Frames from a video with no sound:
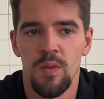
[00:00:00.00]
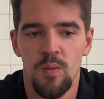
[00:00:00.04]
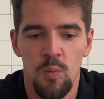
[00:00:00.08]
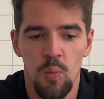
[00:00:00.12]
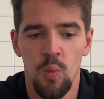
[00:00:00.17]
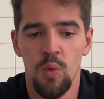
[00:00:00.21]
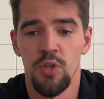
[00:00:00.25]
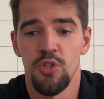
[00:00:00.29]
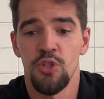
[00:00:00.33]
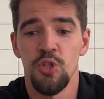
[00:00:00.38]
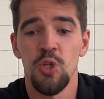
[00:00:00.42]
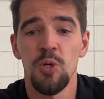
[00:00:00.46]

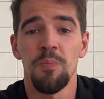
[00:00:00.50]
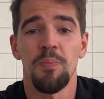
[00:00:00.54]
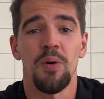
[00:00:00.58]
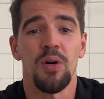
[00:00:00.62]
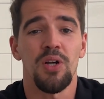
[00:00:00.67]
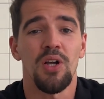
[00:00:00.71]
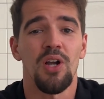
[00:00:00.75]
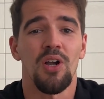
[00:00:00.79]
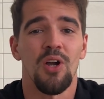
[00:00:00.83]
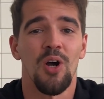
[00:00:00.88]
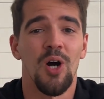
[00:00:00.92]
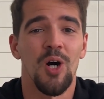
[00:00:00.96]
Would you
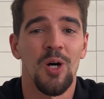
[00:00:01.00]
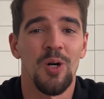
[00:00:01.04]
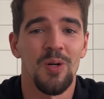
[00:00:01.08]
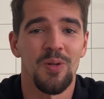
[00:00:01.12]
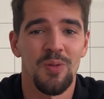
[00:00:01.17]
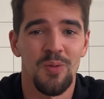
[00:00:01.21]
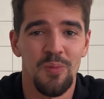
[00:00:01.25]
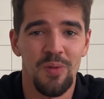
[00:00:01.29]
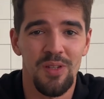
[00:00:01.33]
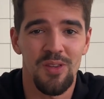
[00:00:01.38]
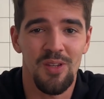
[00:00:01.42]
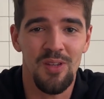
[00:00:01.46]
book a call
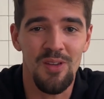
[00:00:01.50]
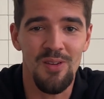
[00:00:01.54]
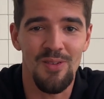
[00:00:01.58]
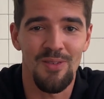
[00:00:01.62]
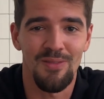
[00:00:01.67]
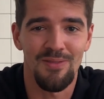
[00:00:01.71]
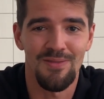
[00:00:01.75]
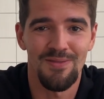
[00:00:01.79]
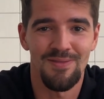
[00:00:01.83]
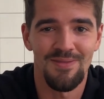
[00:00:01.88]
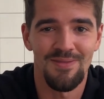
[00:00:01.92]
with you?